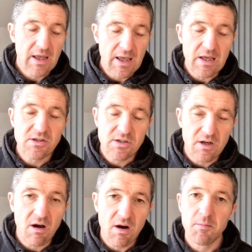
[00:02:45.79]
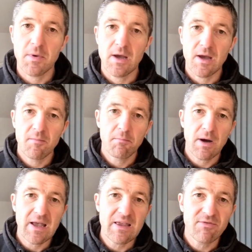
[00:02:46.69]
It's a nightmare,
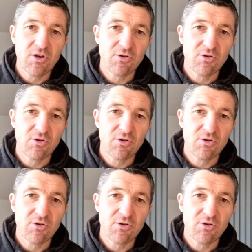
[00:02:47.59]
but in that